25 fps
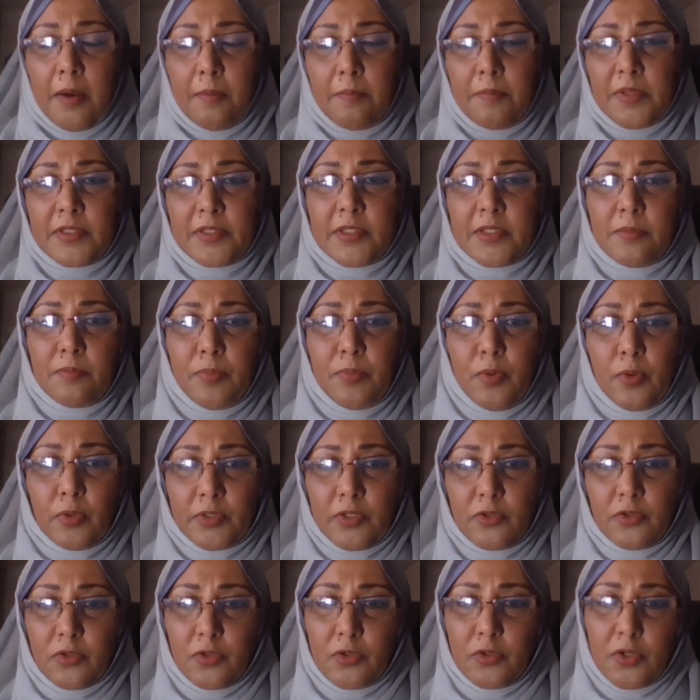It's
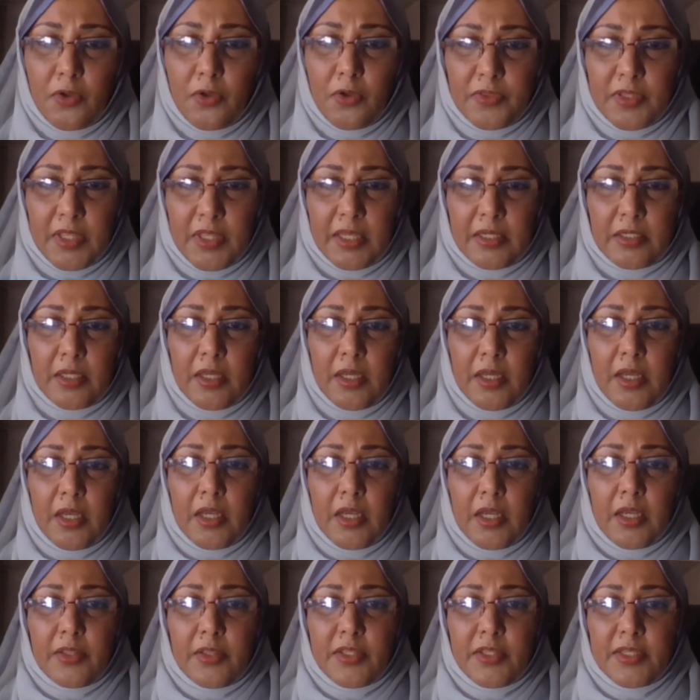important to note that
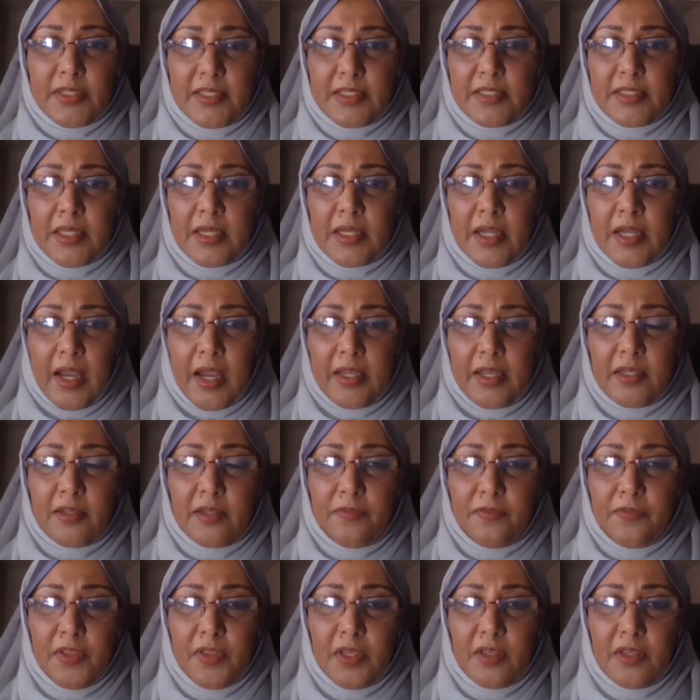this is the kind
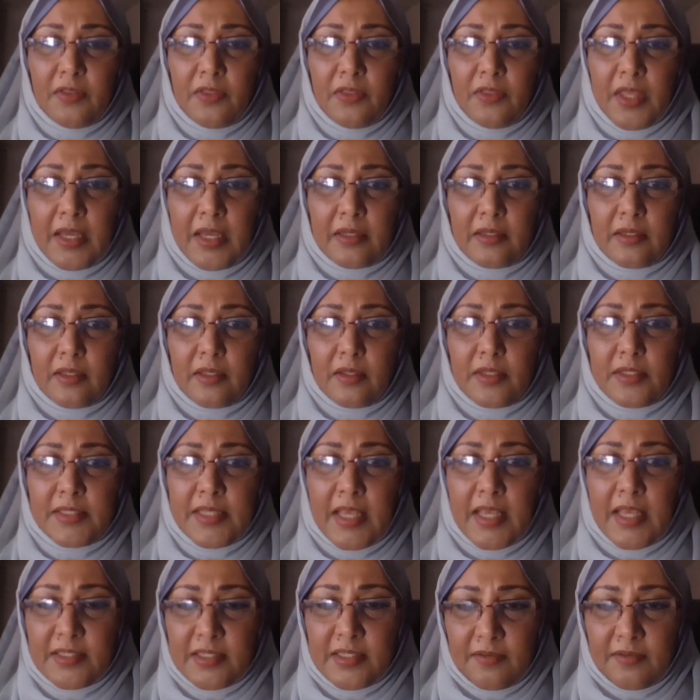of thing that
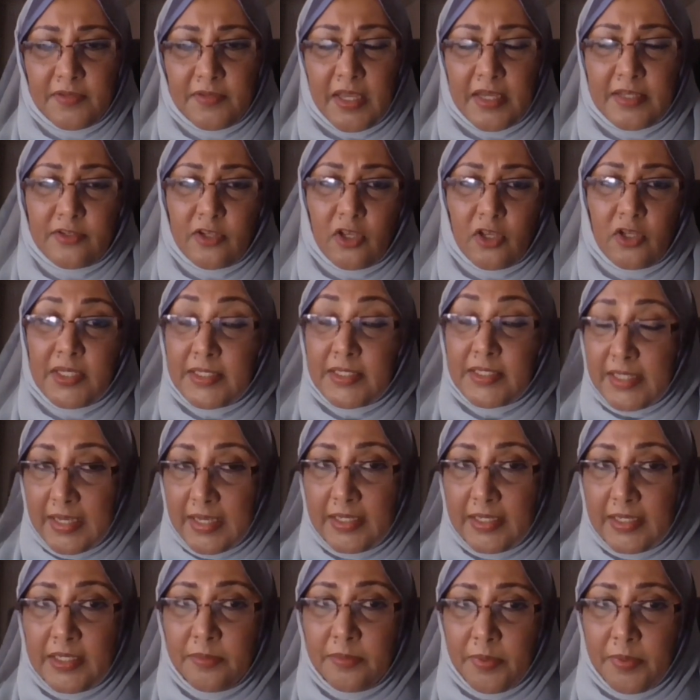SANZAF does on a
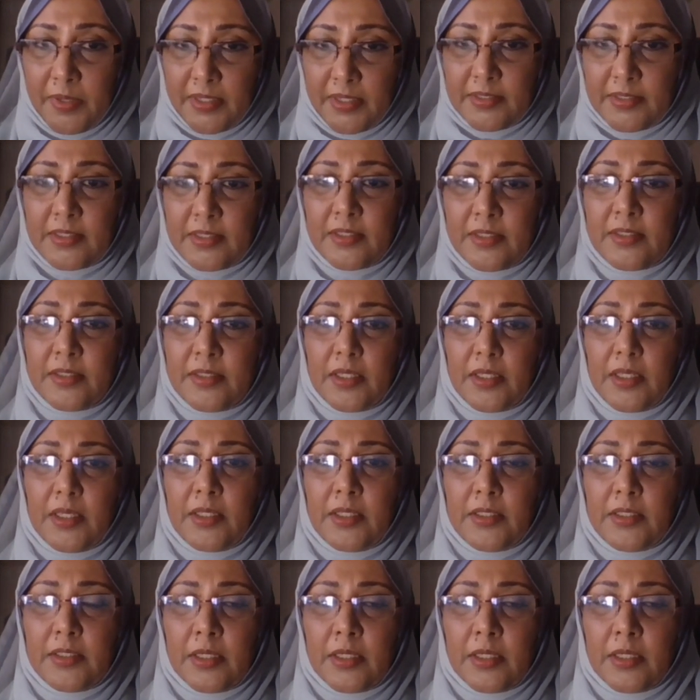daily basis
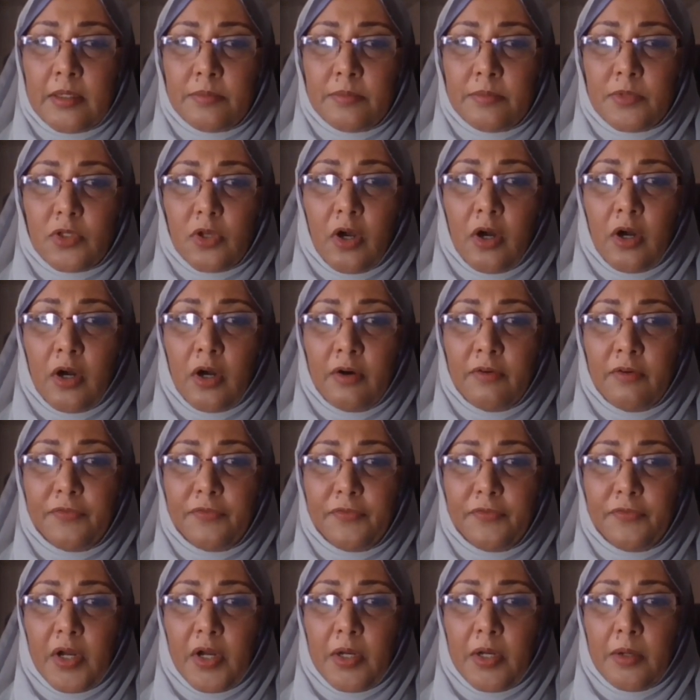in terms
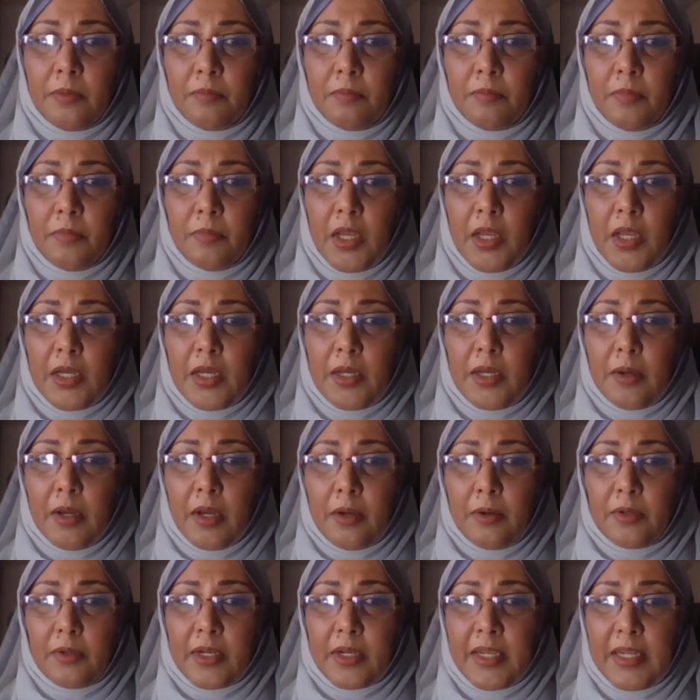of
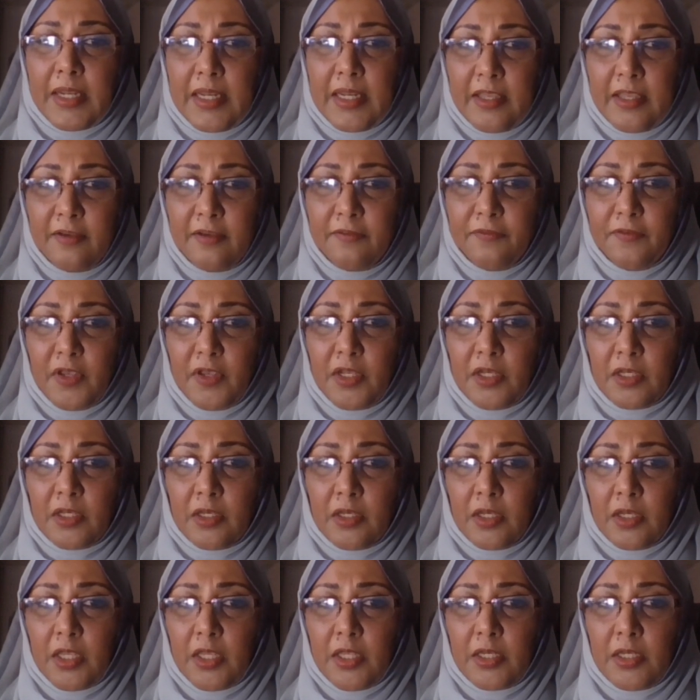relief
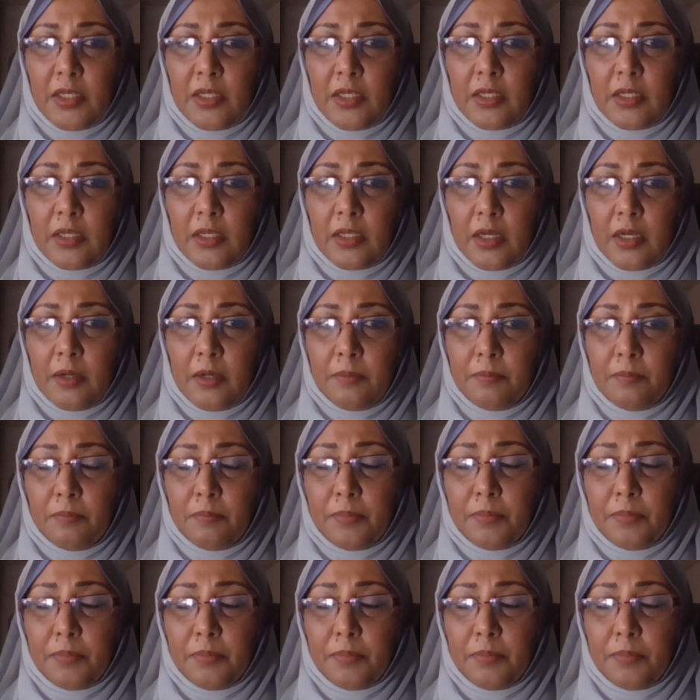in